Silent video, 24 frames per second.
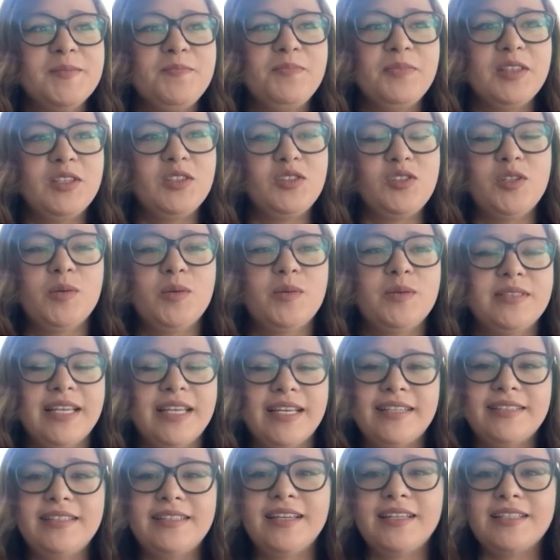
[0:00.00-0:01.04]
and she was
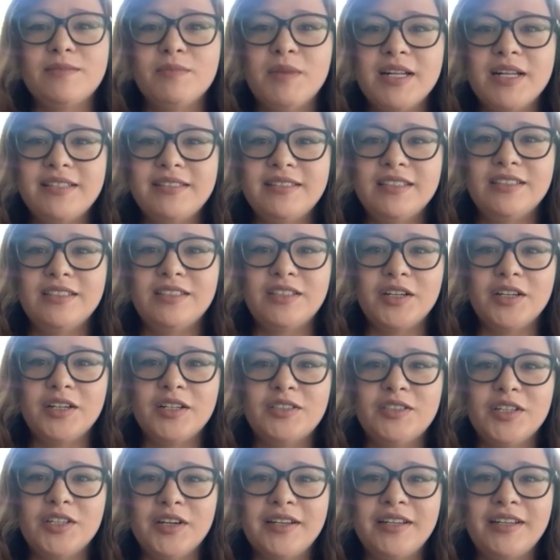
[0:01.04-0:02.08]
like 6 months into her
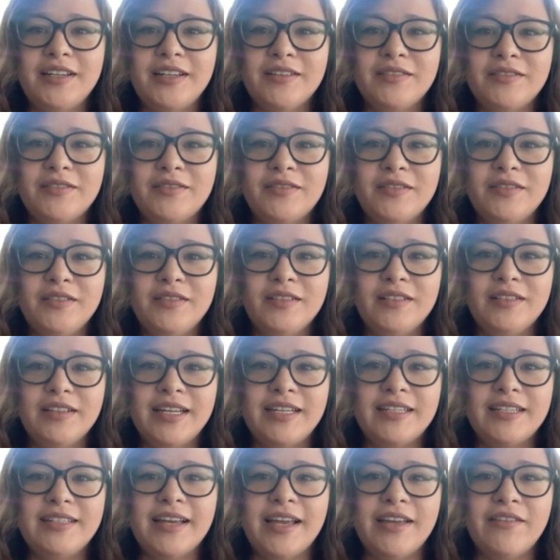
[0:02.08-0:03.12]
journey of
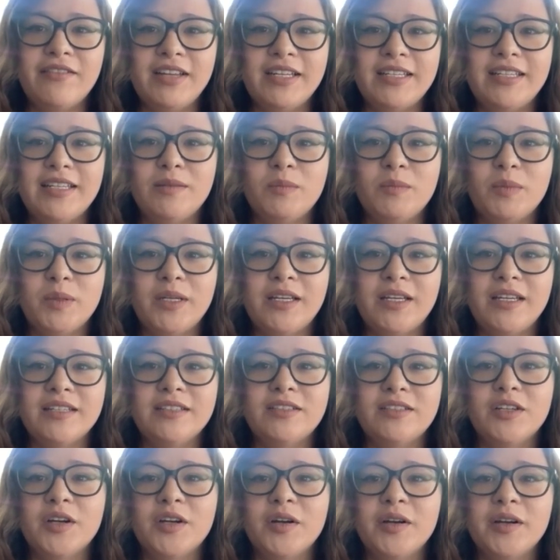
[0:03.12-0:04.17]
like diving deeply
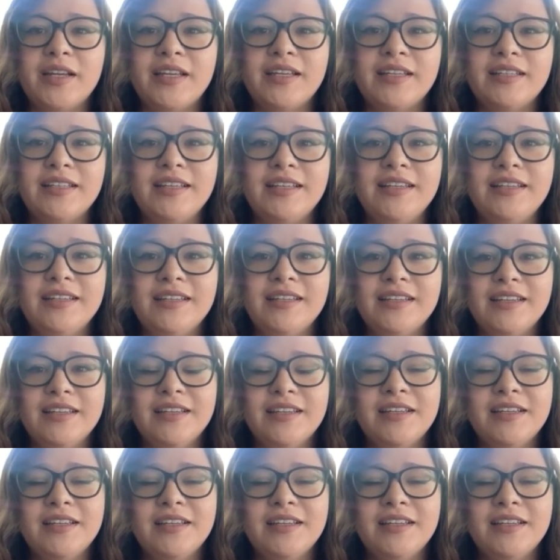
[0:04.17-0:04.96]
into her healing.